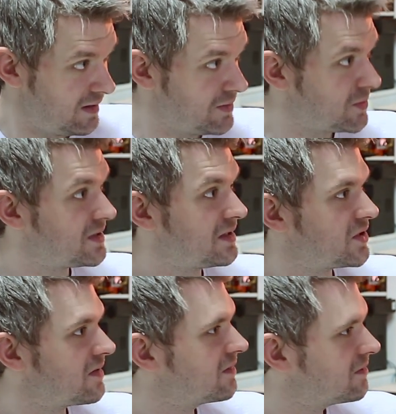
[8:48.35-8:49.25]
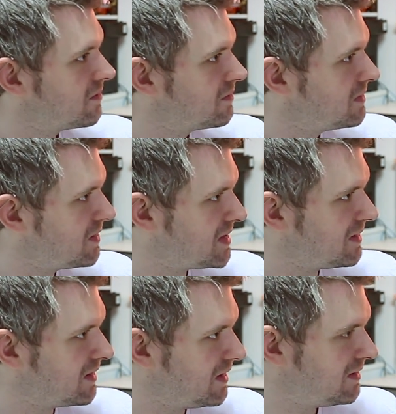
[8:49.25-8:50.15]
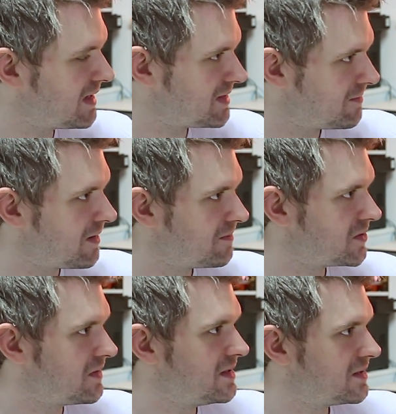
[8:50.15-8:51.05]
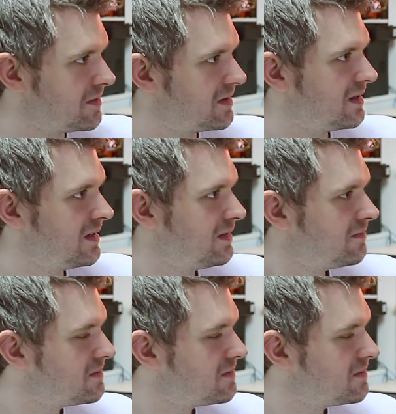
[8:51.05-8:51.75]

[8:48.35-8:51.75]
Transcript: interesting jungle using the desert palm trees with the